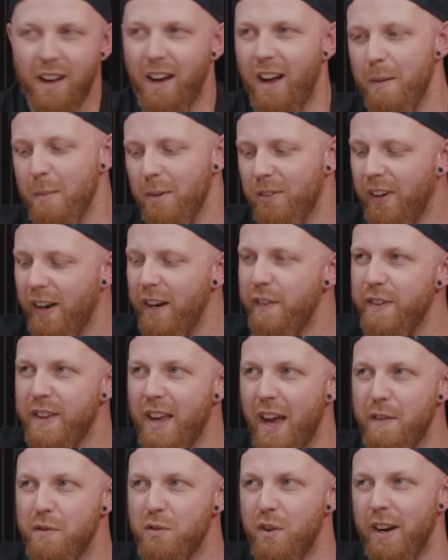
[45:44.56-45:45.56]
I'm excited for
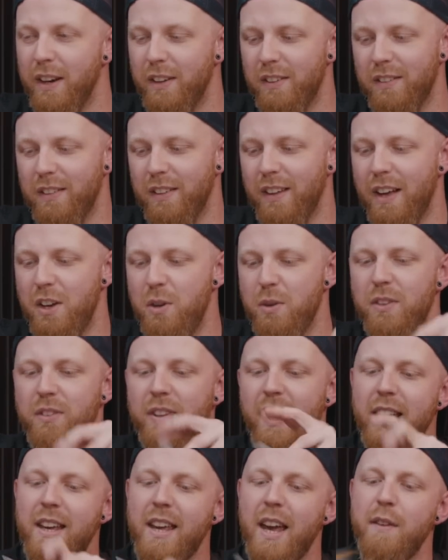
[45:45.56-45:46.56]
cave drakes, and you can
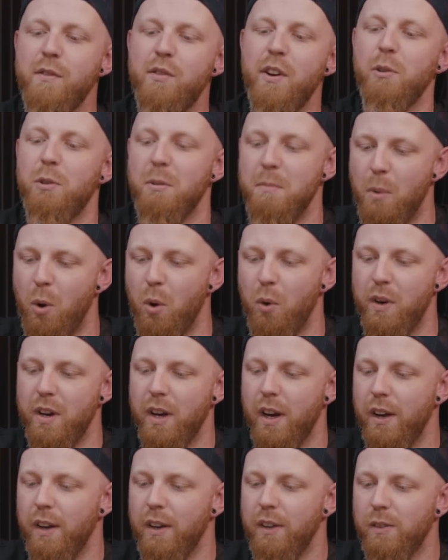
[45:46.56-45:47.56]
take cave drakes with
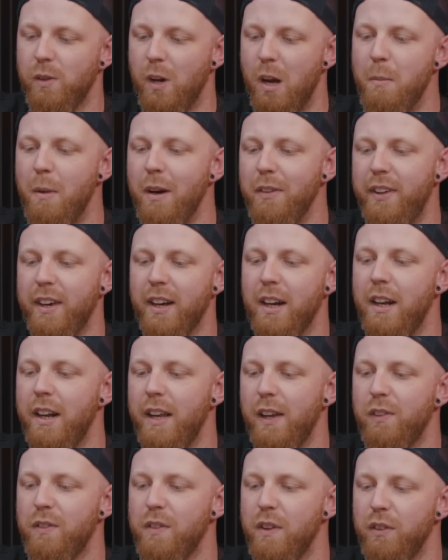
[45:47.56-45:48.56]
Moria. So I might take a
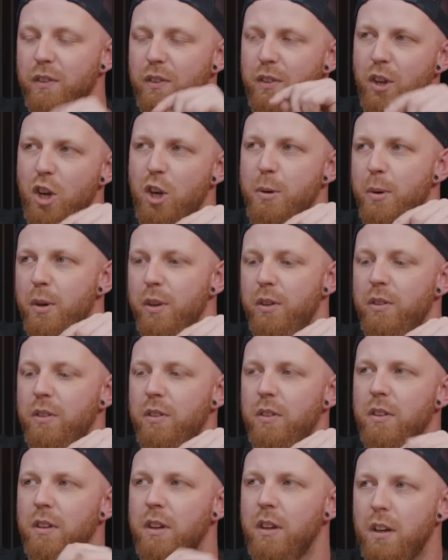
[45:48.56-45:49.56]
list that's
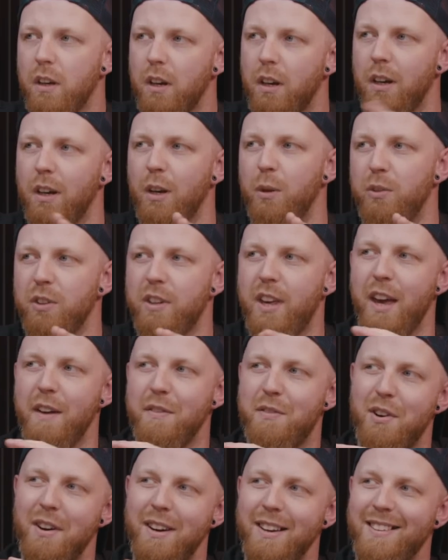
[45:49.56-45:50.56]
Durbers and loads of
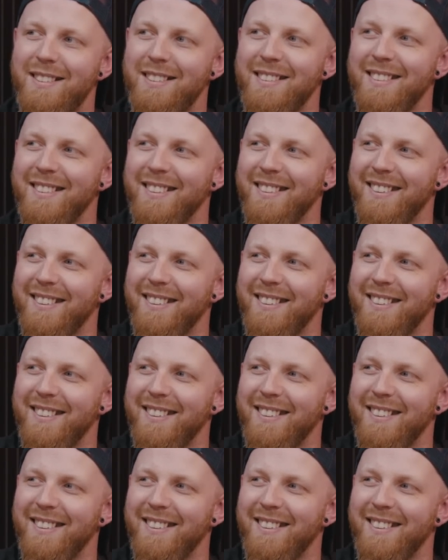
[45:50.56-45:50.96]
cave drakes.